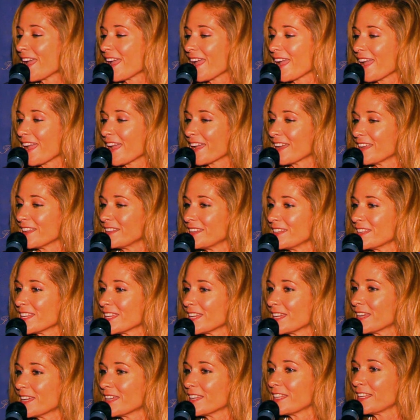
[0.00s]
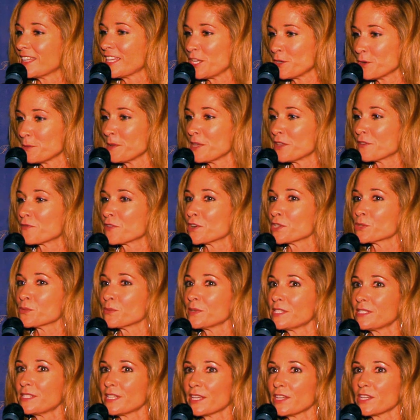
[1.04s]
And he would be the first
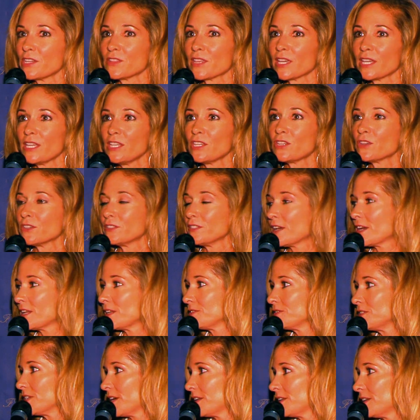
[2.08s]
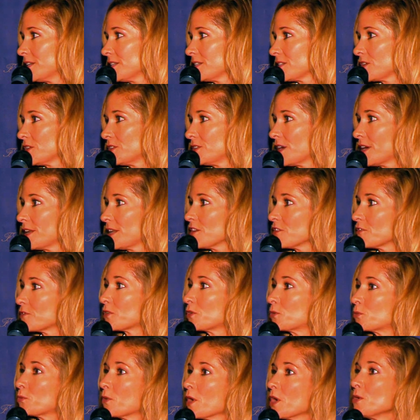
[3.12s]
one to tell you that he could not have done it, could not have
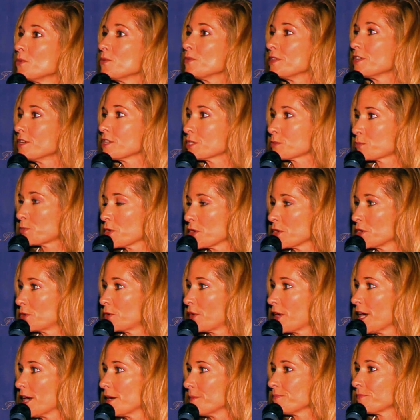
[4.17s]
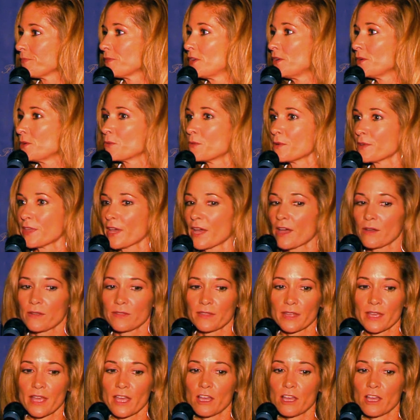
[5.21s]
grown this program without the